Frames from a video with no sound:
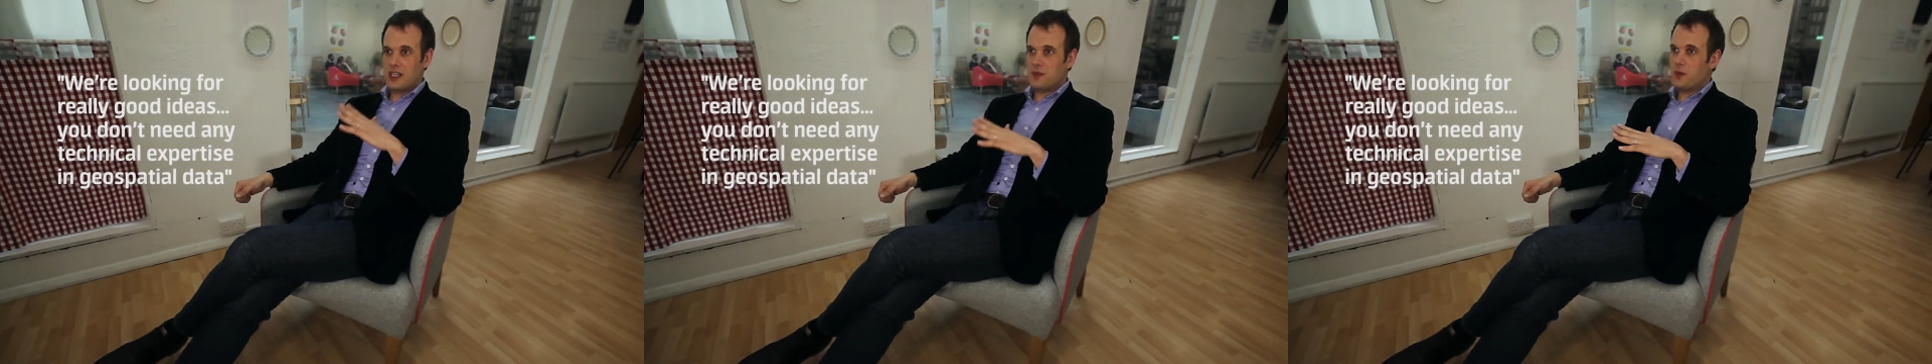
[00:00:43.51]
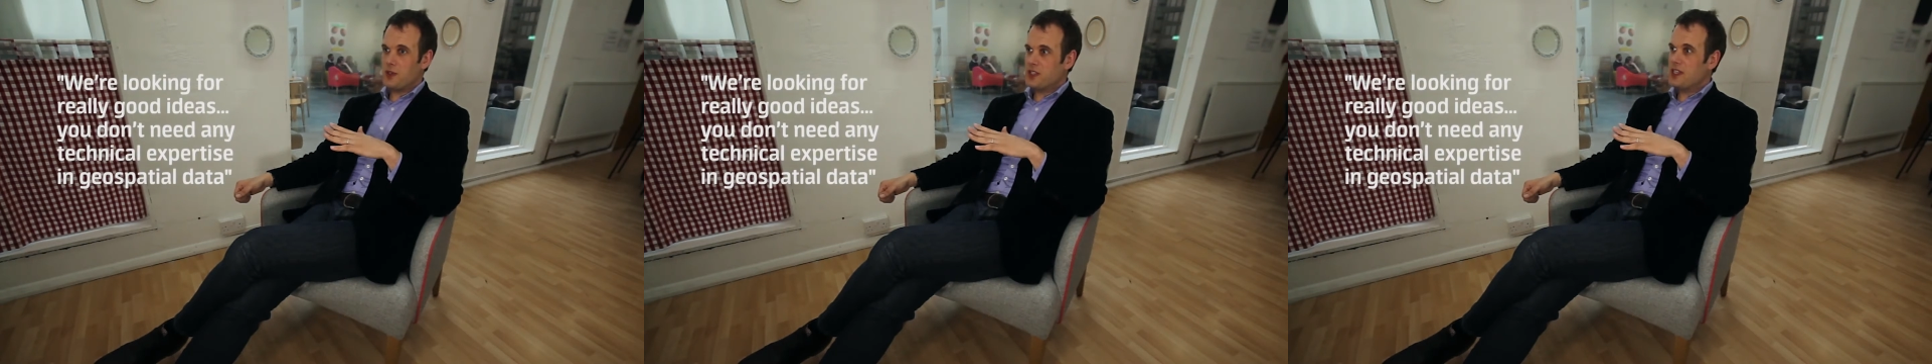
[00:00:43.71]

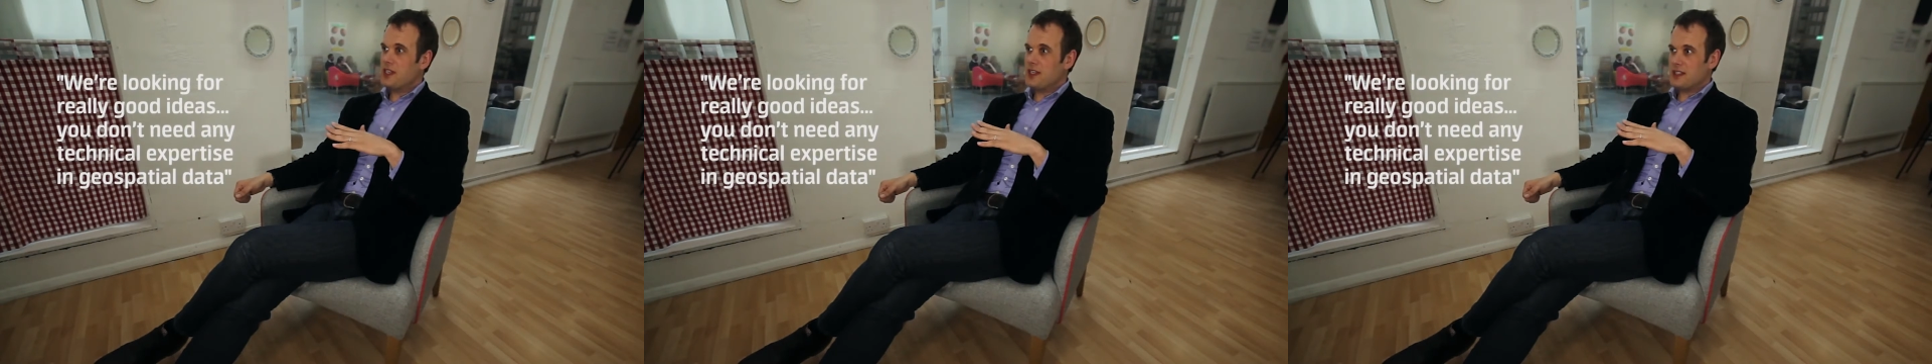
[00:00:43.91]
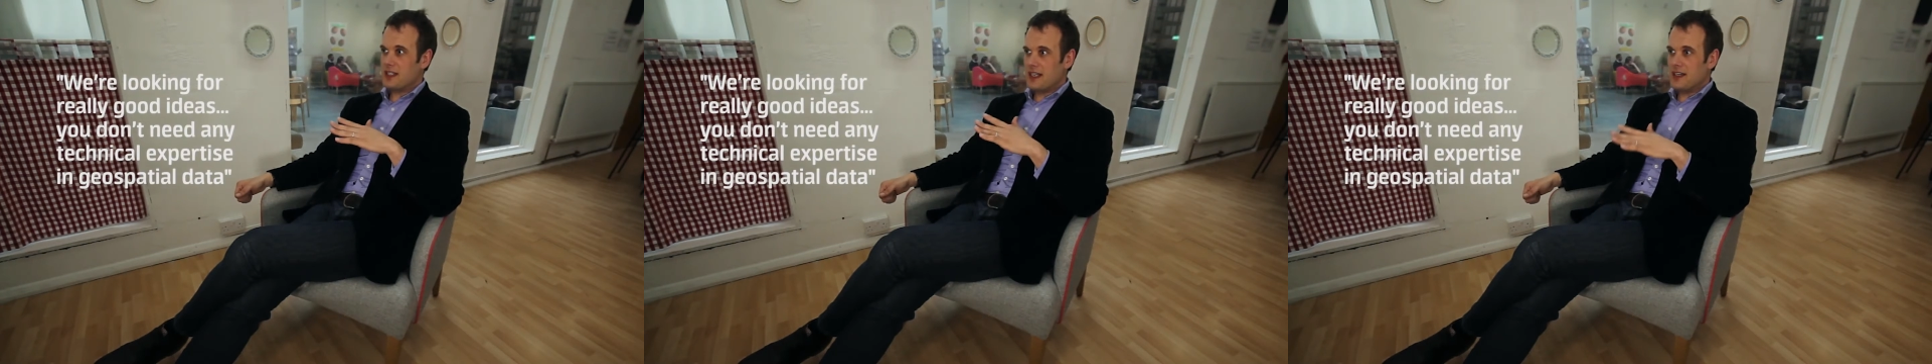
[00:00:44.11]

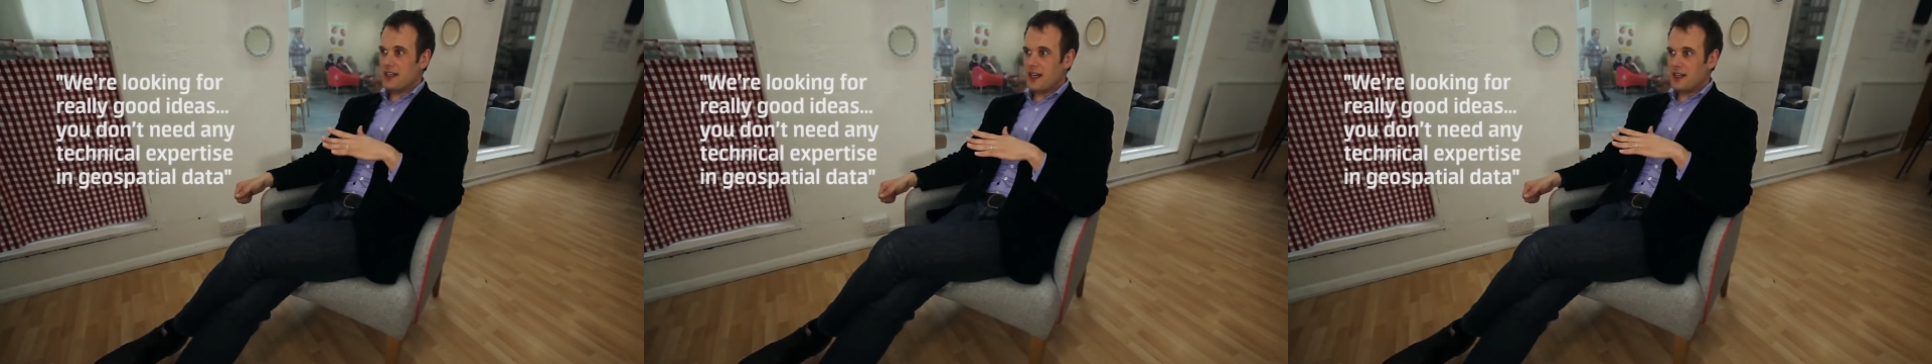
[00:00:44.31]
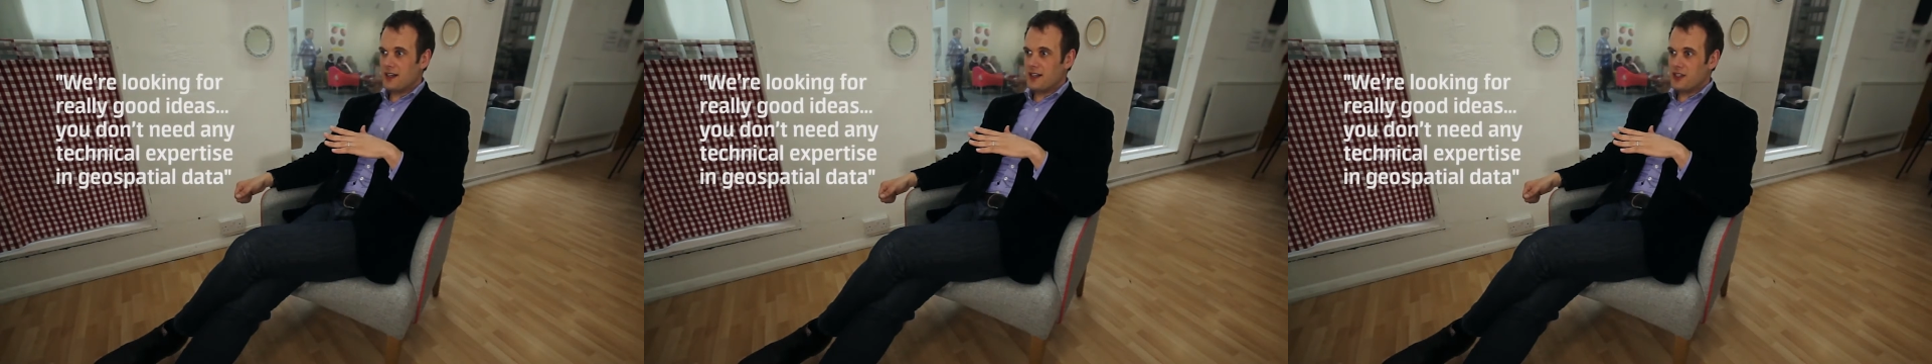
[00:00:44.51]
expertise
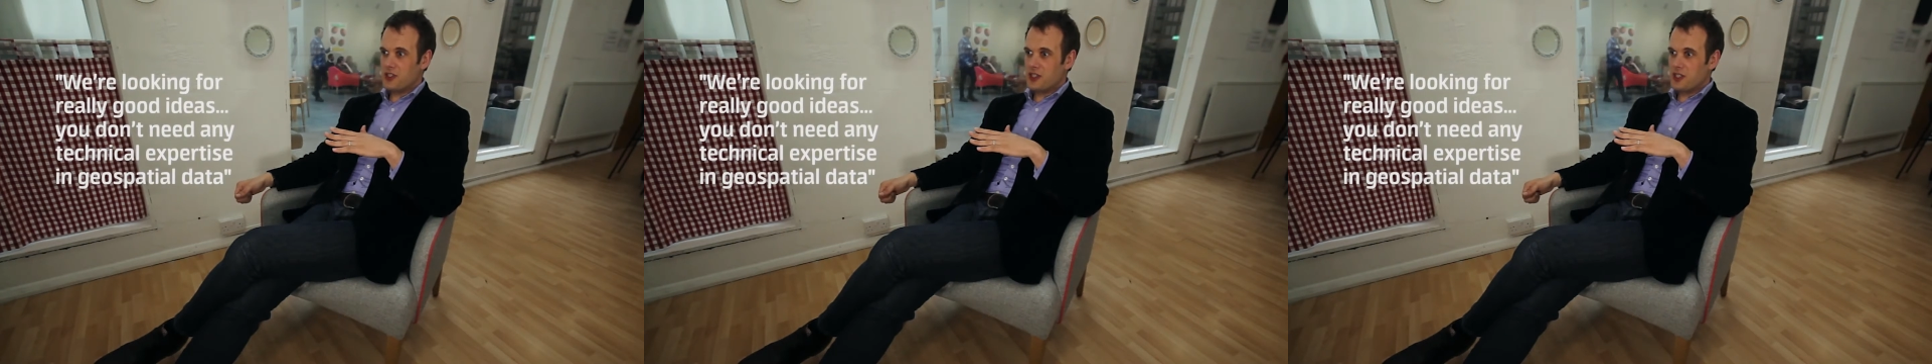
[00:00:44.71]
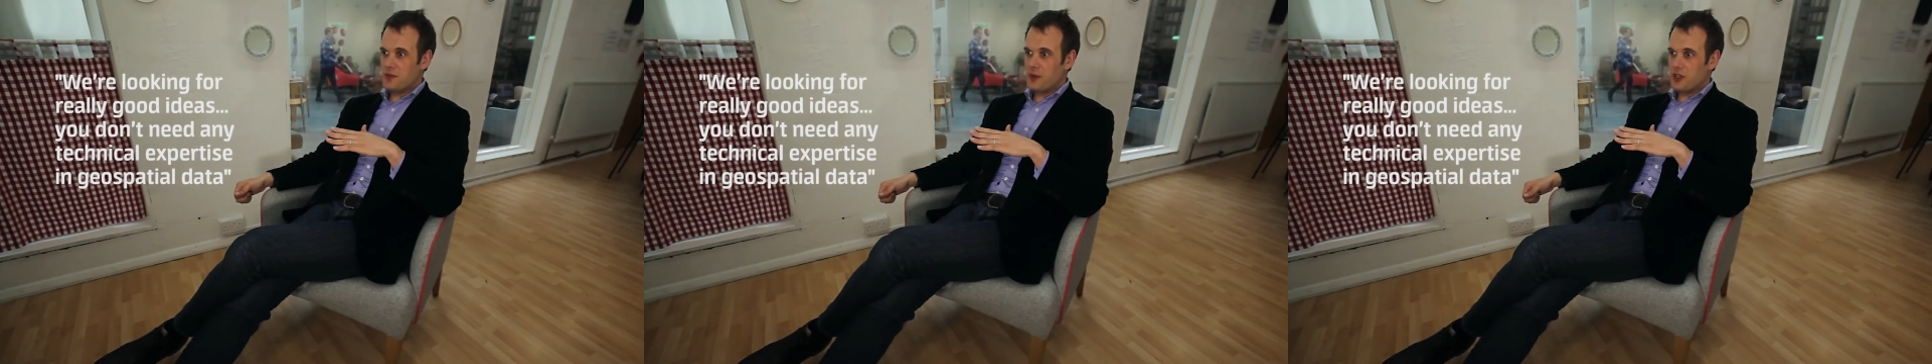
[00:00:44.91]
in handling
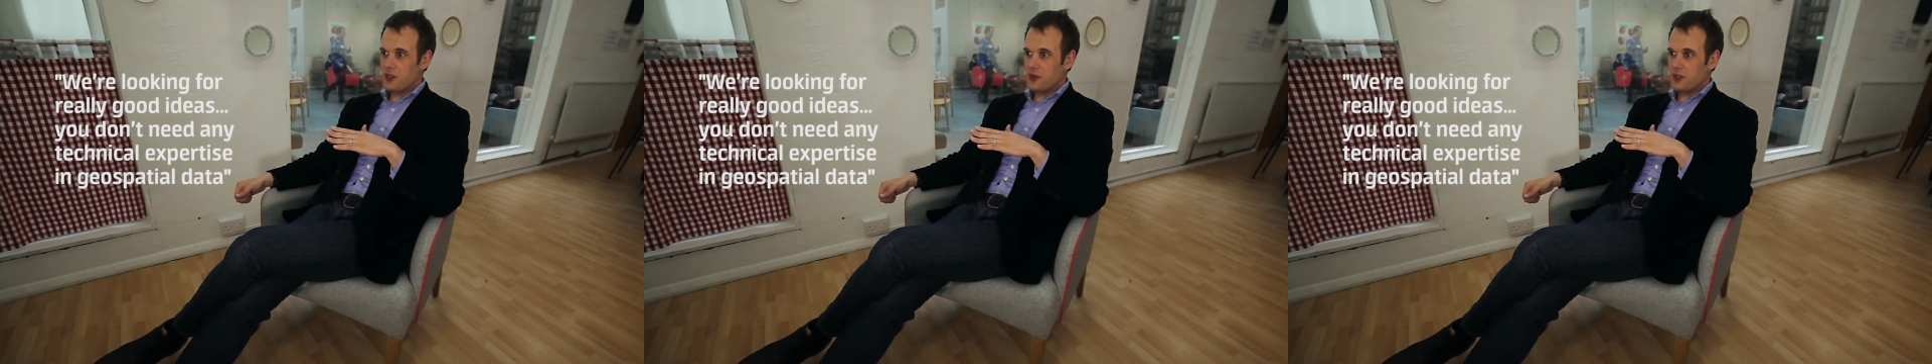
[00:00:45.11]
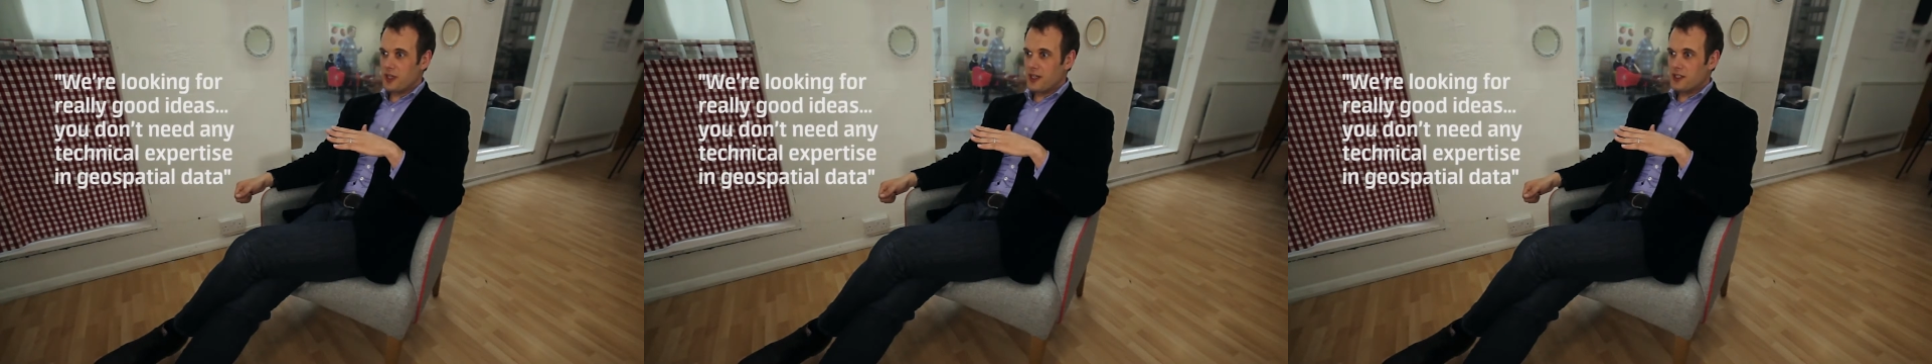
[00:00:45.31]

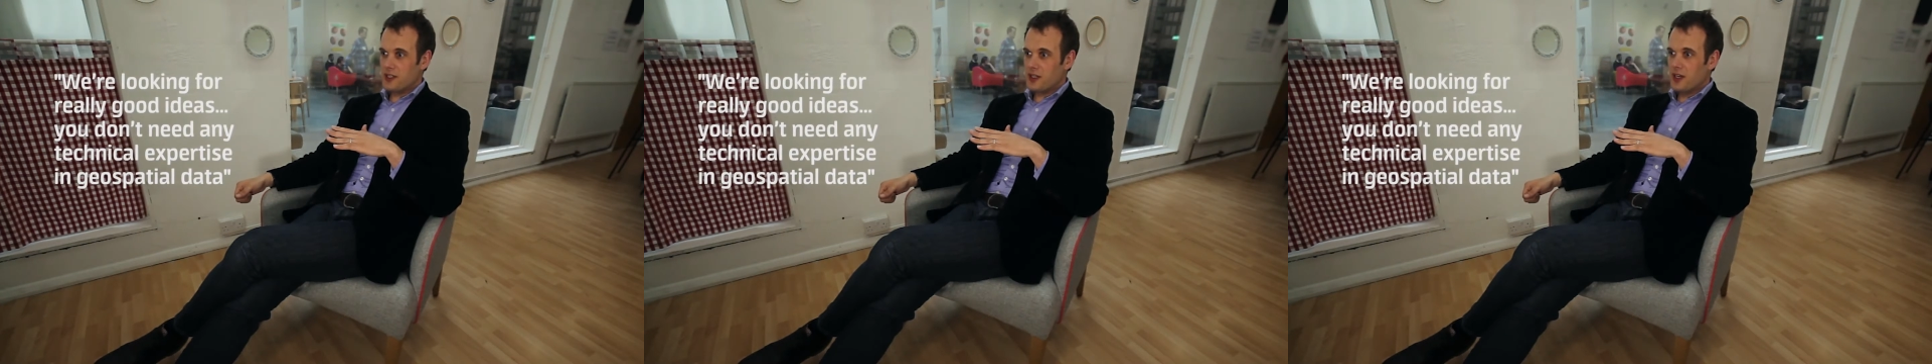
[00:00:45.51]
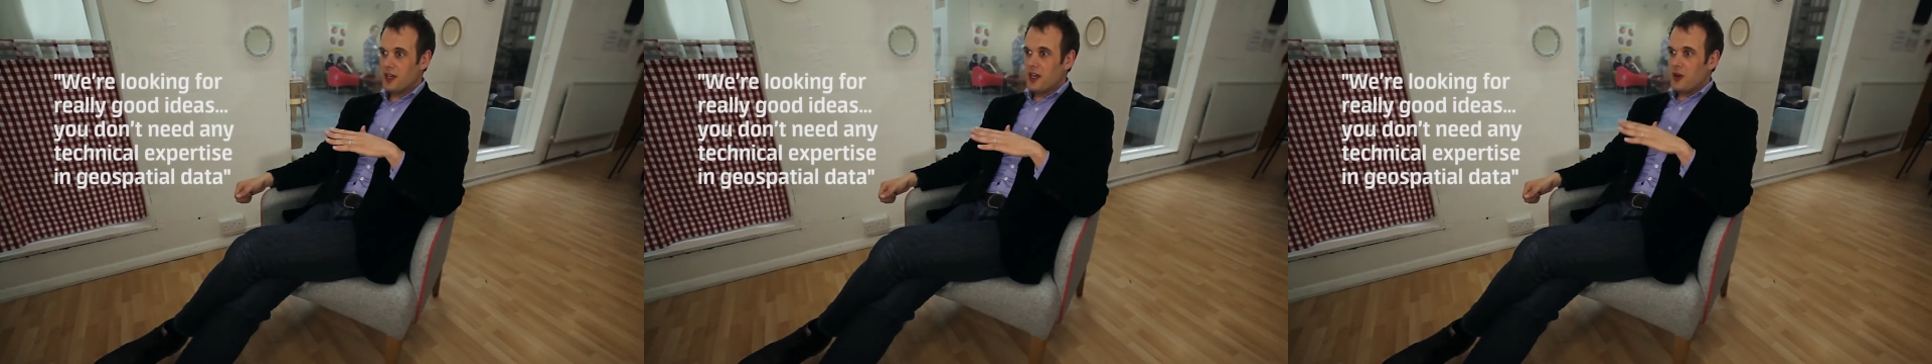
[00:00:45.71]
geospatial
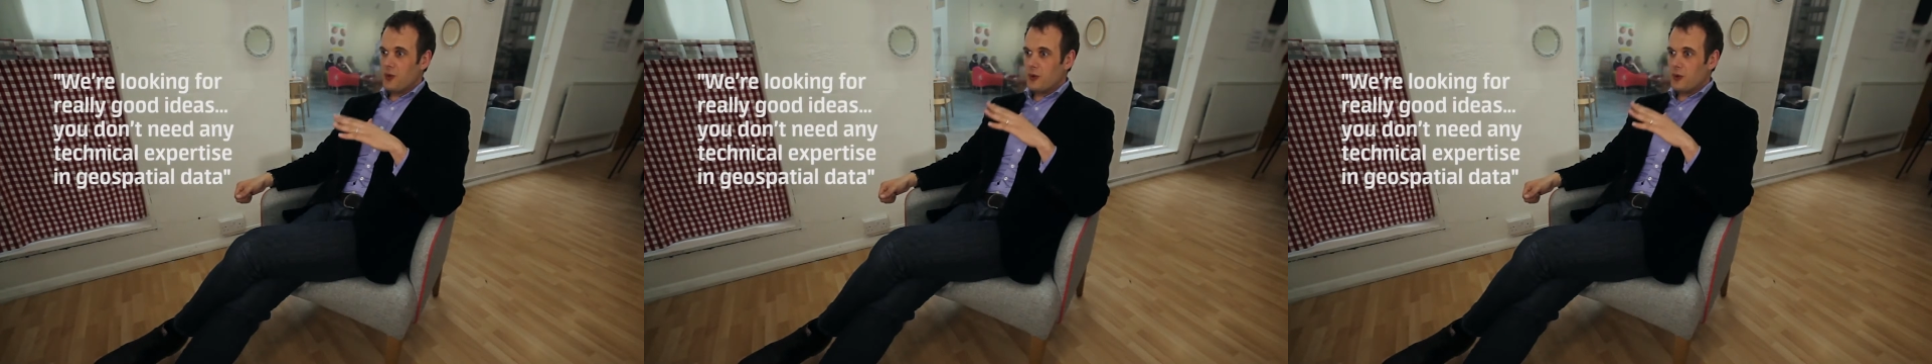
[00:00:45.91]
data.